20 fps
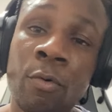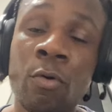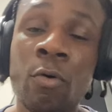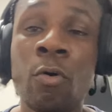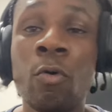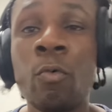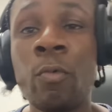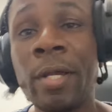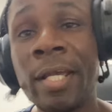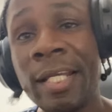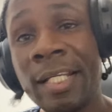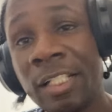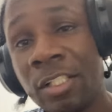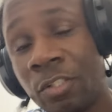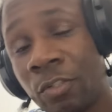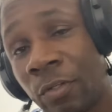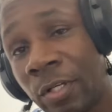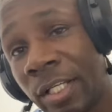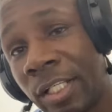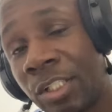or a wage
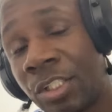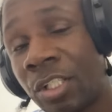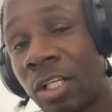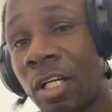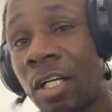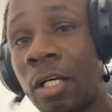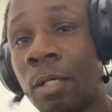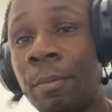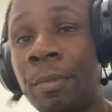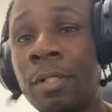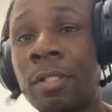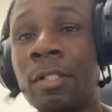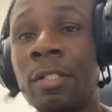grade job,